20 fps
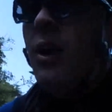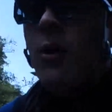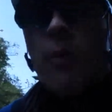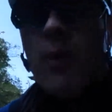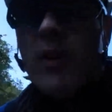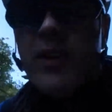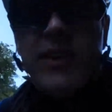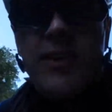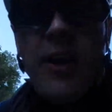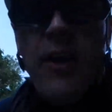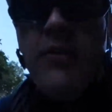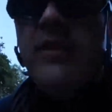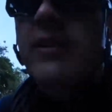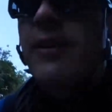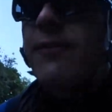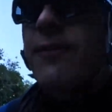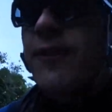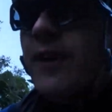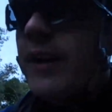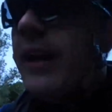What's no
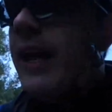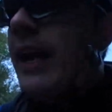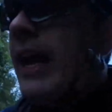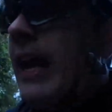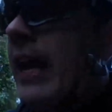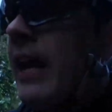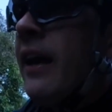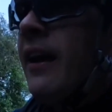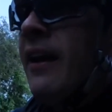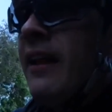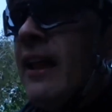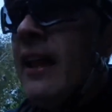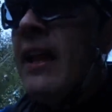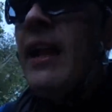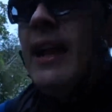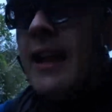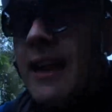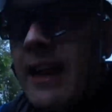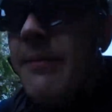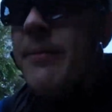different?
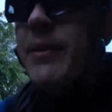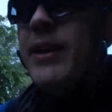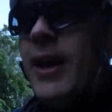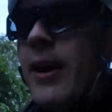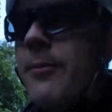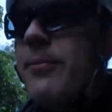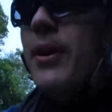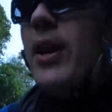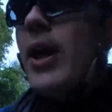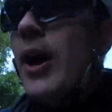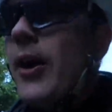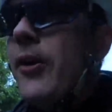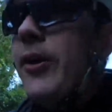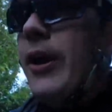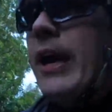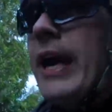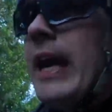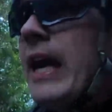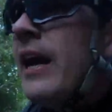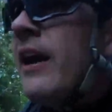Let me know below.
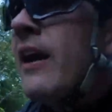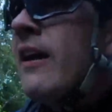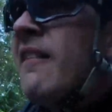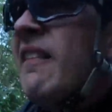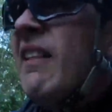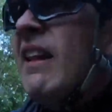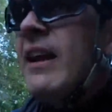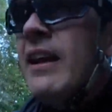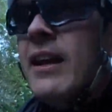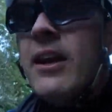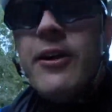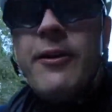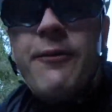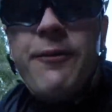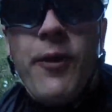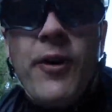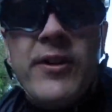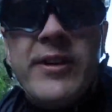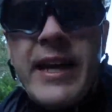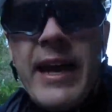Looking
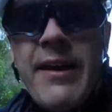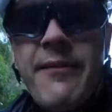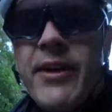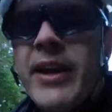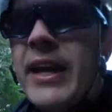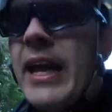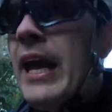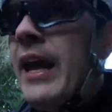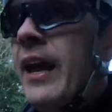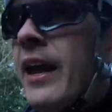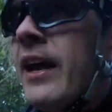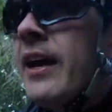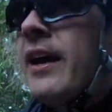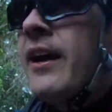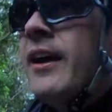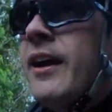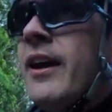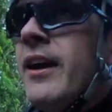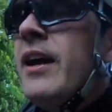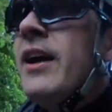forward to having
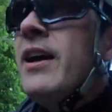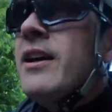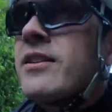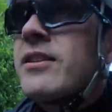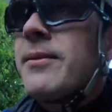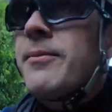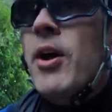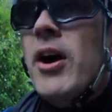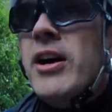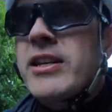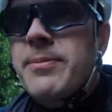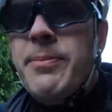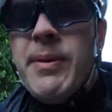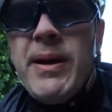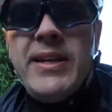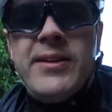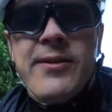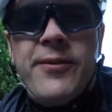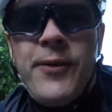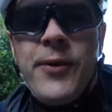some nice,
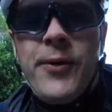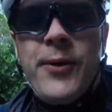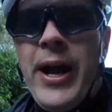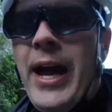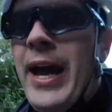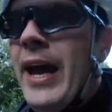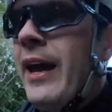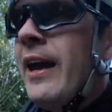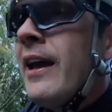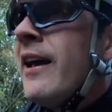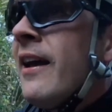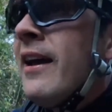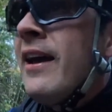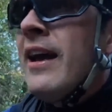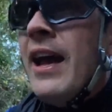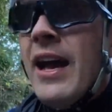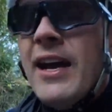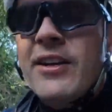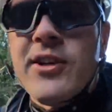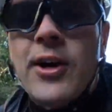peaceful
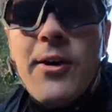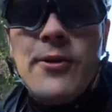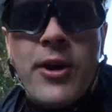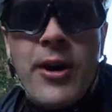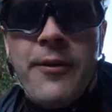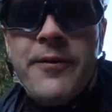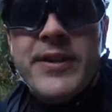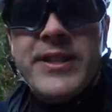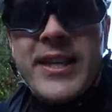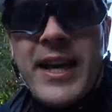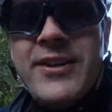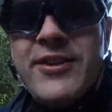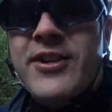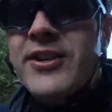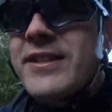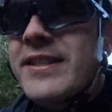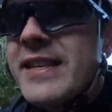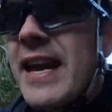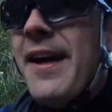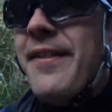adult
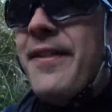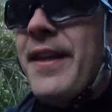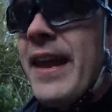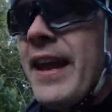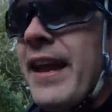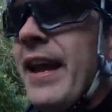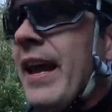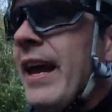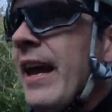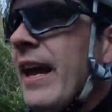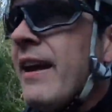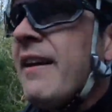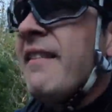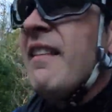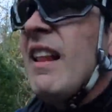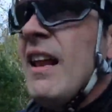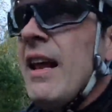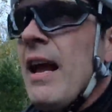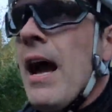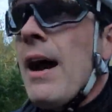conversations down there
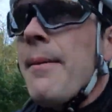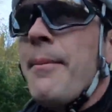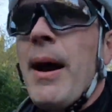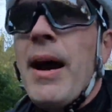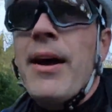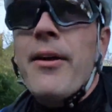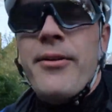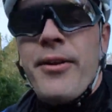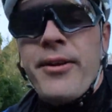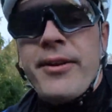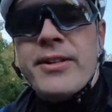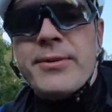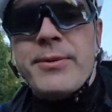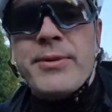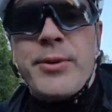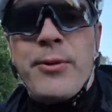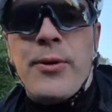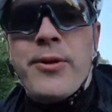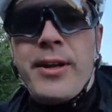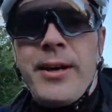about all the things we're
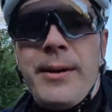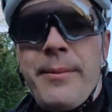talking